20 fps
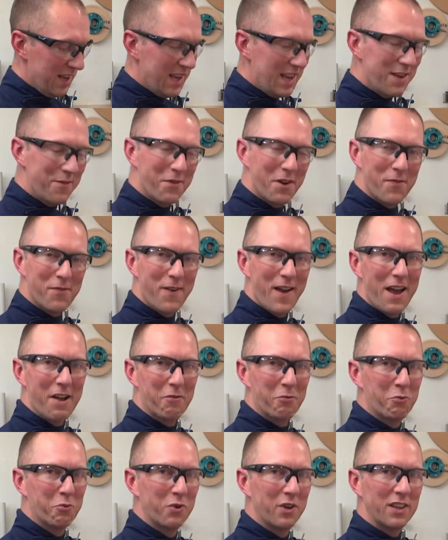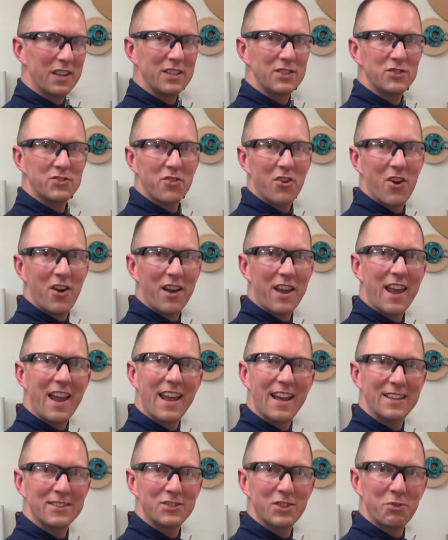Even if I have really strong
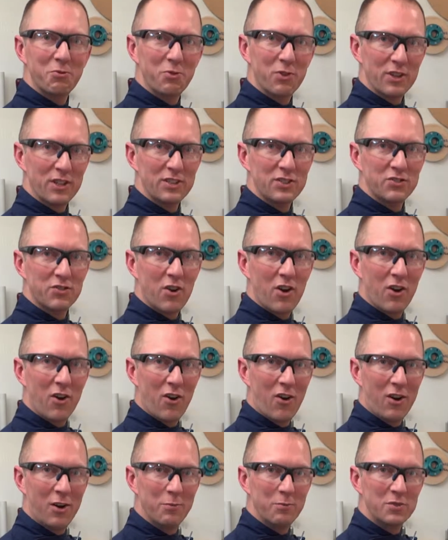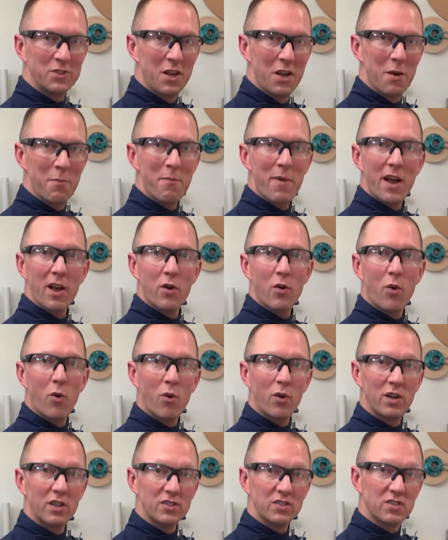hands and really strong arms, my
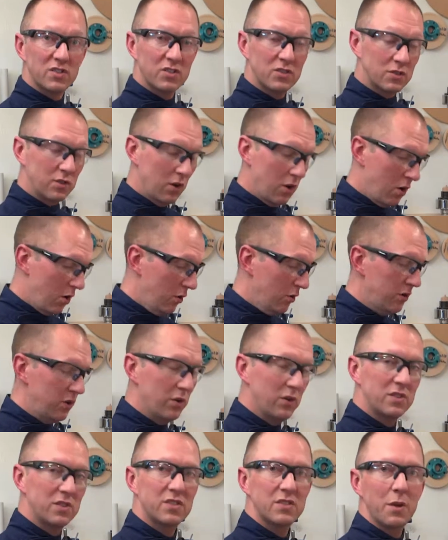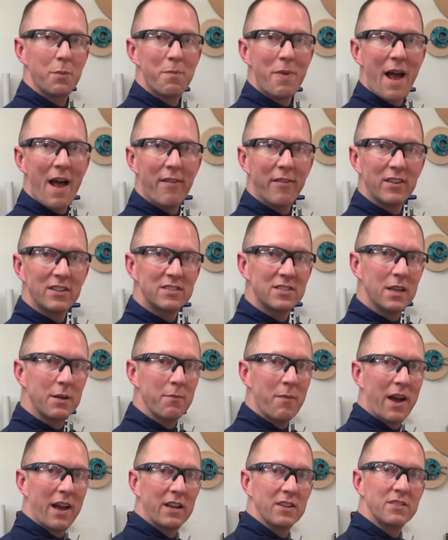core is so used to balancing
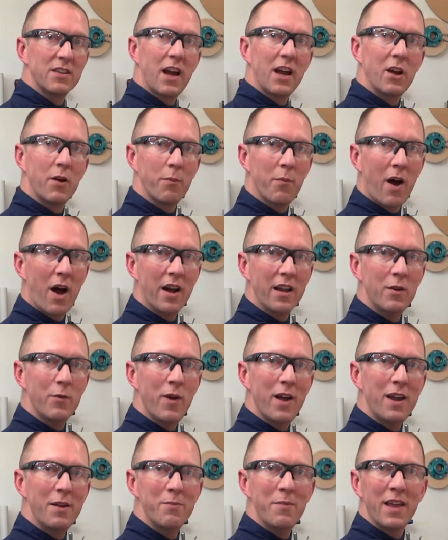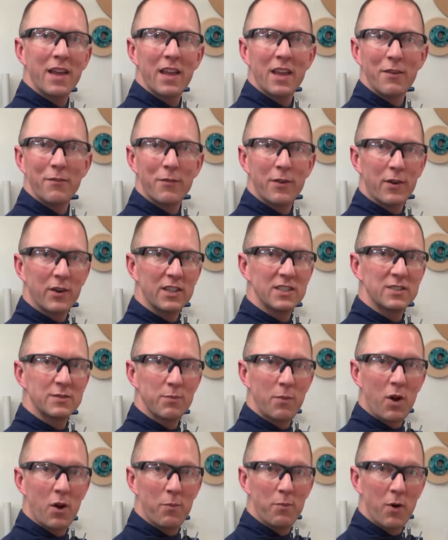my entire body weight, making very
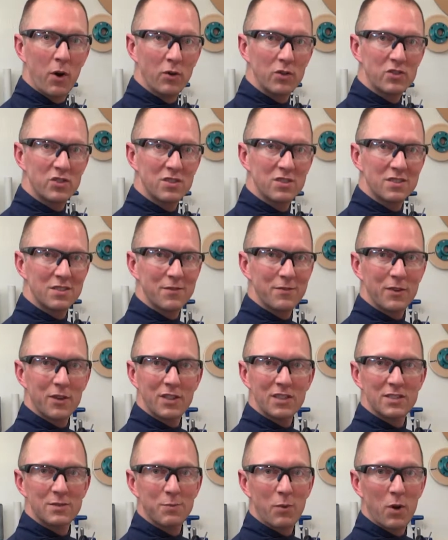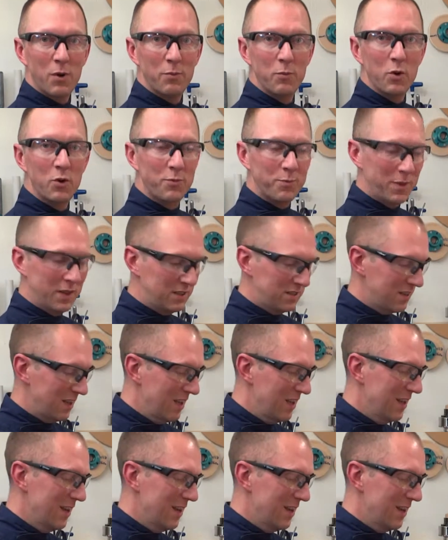small motions and very small movements,